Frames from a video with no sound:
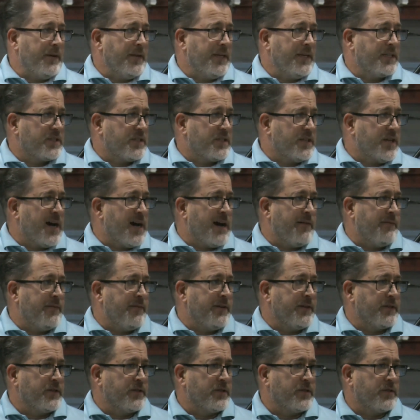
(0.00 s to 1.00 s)
That's the
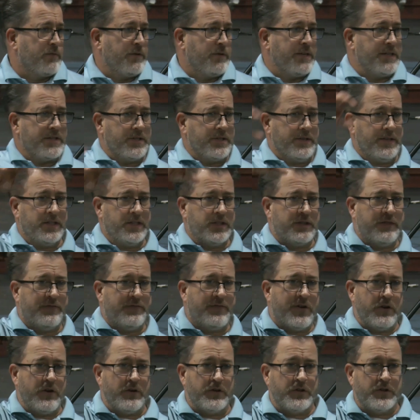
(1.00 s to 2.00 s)
obvious reason. That's the
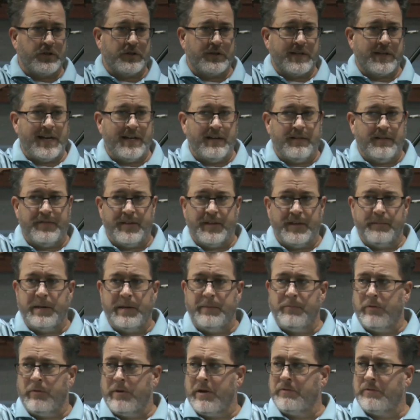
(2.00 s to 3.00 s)
first kind of thing
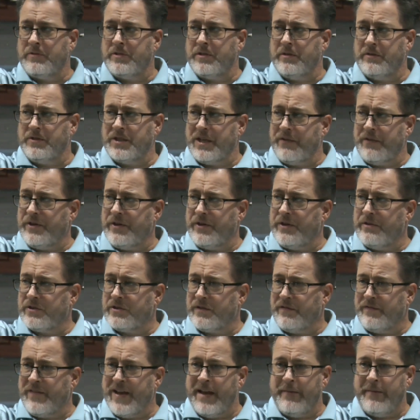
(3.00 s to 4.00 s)
people go to. 7 years of
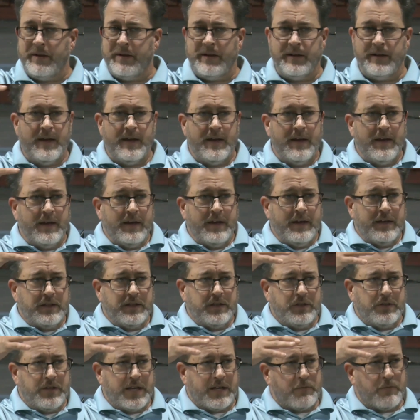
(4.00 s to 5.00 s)
famine.
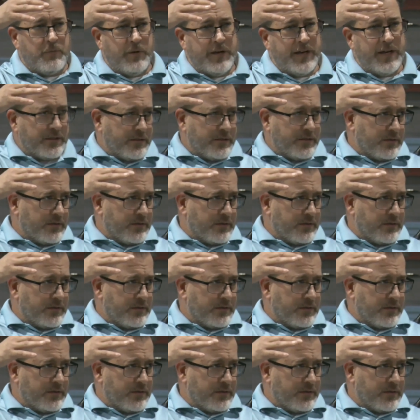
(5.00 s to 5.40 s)
They went.